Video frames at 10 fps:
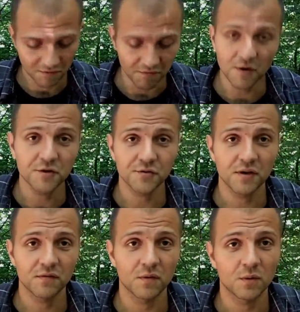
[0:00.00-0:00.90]
Very
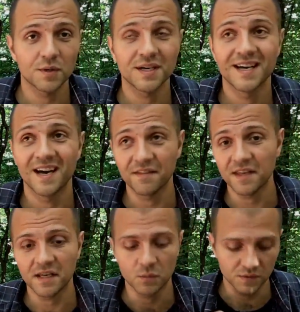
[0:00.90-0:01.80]
straightforward. I
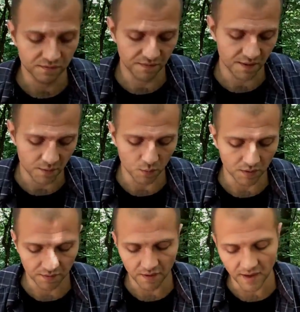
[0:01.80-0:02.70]
think it was very
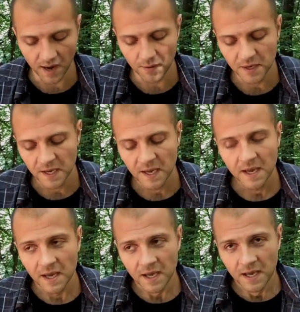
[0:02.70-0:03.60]
well thought out.
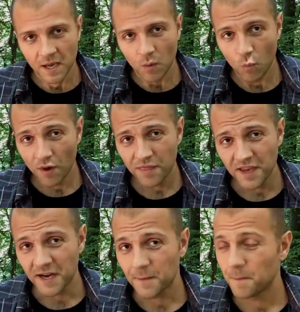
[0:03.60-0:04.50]
One
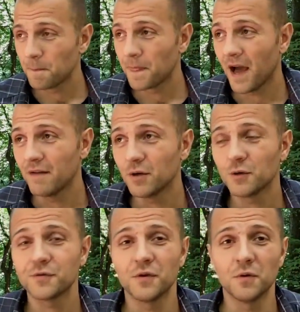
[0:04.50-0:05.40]
thing I've
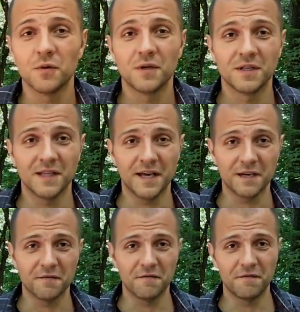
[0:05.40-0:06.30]
also
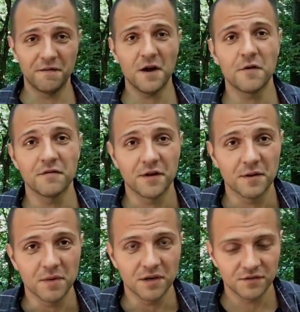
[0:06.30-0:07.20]
liked very,
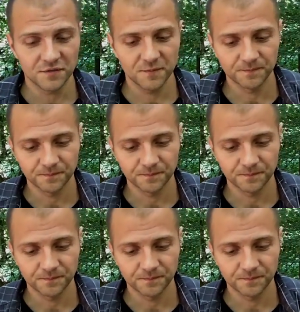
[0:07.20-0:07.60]
very much,